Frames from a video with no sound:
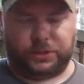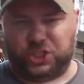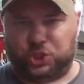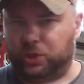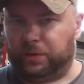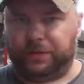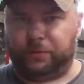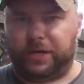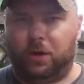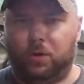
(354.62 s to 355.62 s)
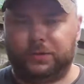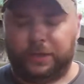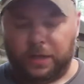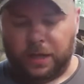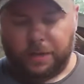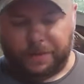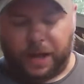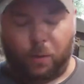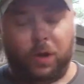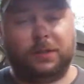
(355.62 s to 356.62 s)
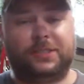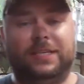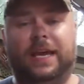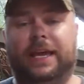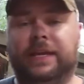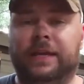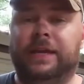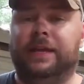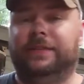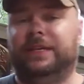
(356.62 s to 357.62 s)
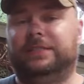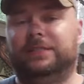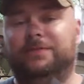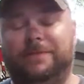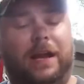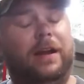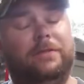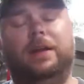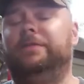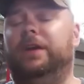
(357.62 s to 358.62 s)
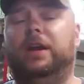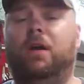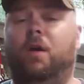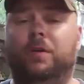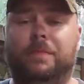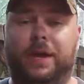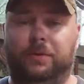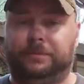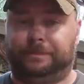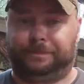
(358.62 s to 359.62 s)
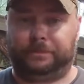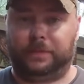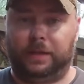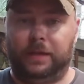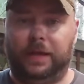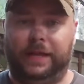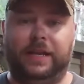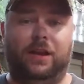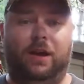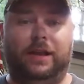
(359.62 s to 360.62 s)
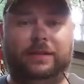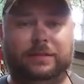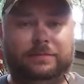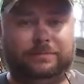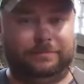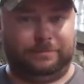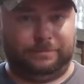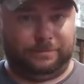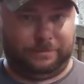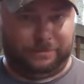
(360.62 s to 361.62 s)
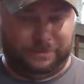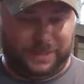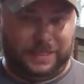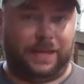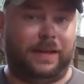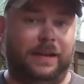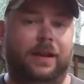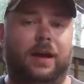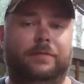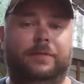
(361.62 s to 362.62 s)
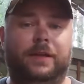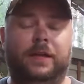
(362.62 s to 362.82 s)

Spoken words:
it's just drilling 3 holes, but I will say this is very, very, very hard metal. I cannot say that enough.